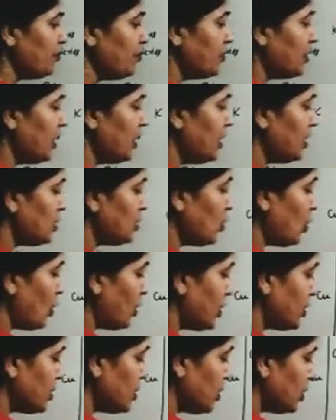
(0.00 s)
these
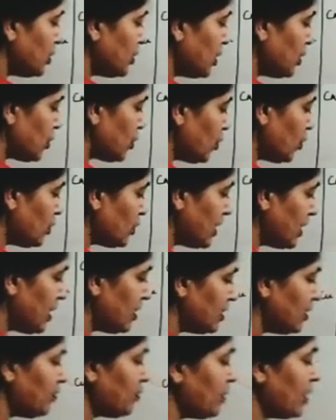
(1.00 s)
horizontal rows
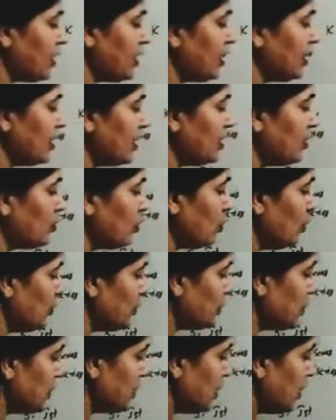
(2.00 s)
and the vertical
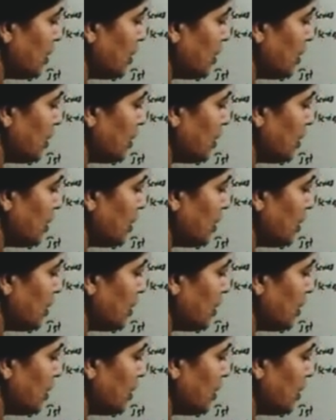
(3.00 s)
groups,